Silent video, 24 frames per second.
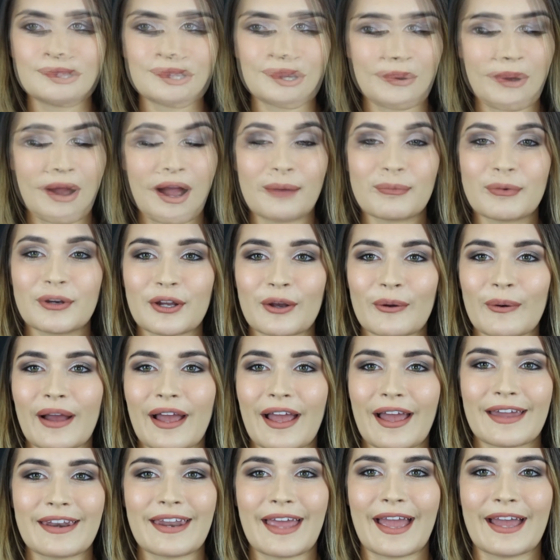So I'm gonna go
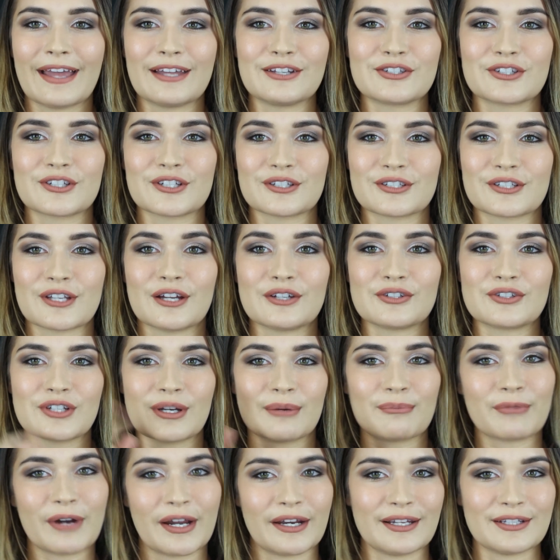ahead and just
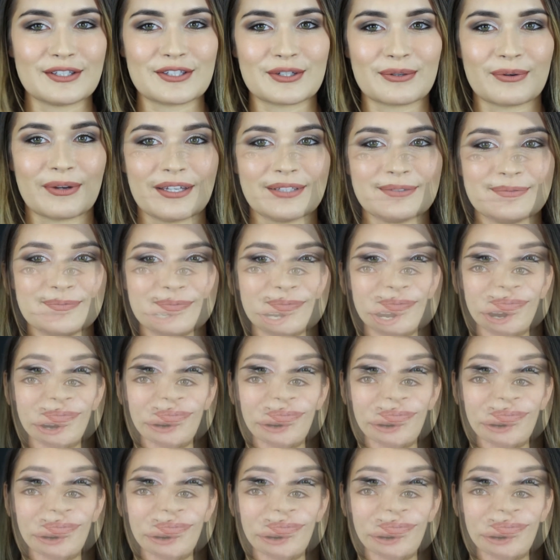jump right into it.